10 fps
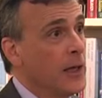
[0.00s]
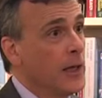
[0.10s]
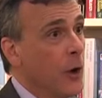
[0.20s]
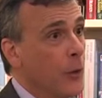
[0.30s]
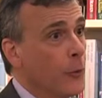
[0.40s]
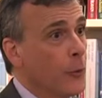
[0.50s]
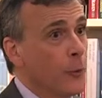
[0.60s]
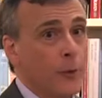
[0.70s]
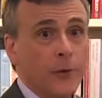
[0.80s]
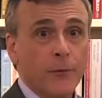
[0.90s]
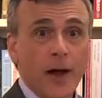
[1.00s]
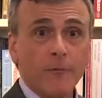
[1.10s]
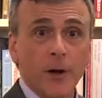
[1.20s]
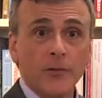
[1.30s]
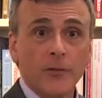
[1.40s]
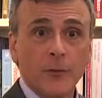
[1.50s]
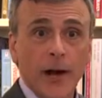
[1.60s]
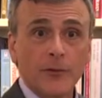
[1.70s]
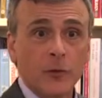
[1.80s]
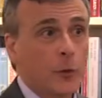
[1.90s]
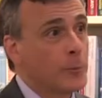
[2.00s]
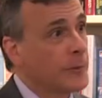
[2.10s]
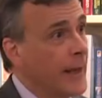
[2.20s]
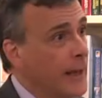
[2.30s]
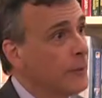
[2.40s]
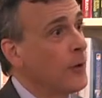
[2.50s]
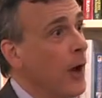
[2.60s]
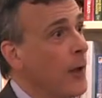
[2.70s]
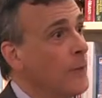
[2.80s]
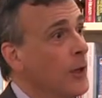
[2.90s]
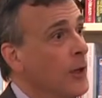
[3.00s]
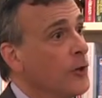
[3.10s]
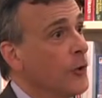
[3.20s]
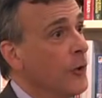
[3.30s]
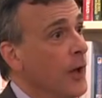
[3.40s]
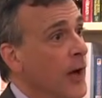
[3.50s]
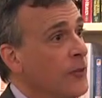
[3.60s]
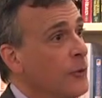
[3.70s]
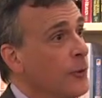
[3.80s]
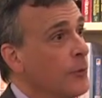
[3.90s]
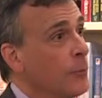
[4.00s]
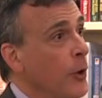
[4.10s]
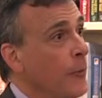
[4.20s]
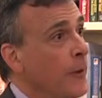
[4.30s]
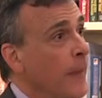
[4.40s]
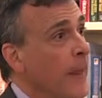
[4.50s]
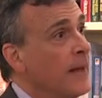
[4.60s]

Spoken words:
he'd gone through 35 months of high school, plenty of time to earn a high school diploma,